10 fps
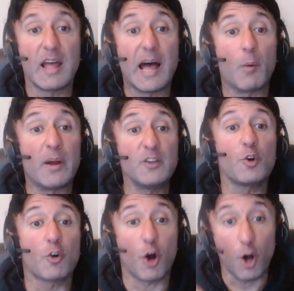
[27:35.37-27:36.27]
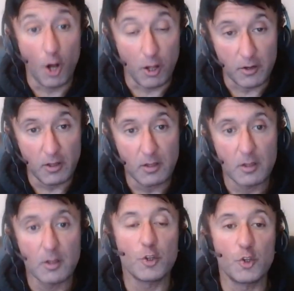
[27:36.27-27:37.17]
And when you're on,
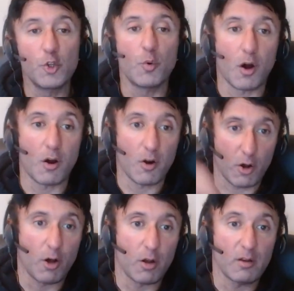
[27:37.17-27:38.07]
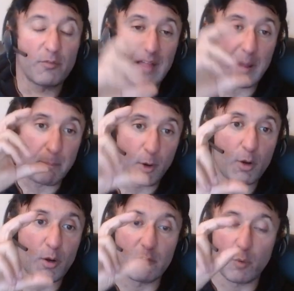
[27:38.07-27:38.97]
you are on for that
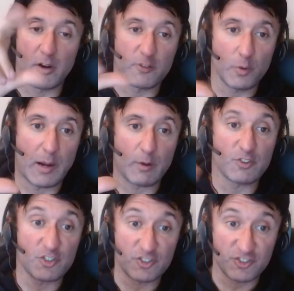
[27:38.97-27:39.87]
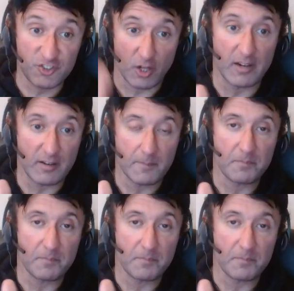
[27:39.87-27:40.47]
block of 1 or 2 hours solid.